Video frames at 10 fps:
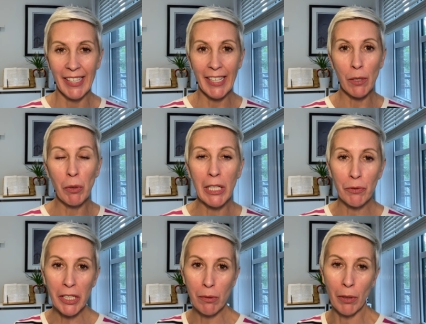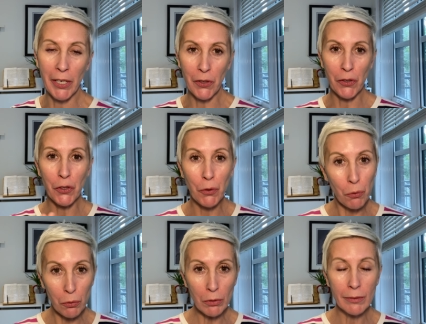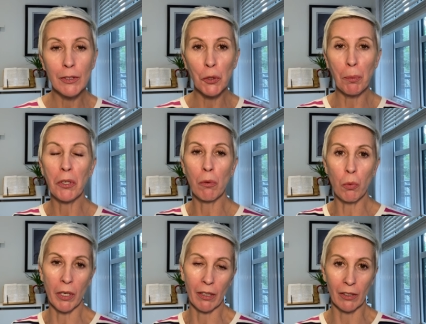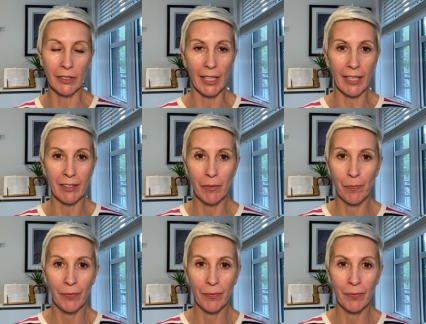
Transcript: It will require you to put a work on that.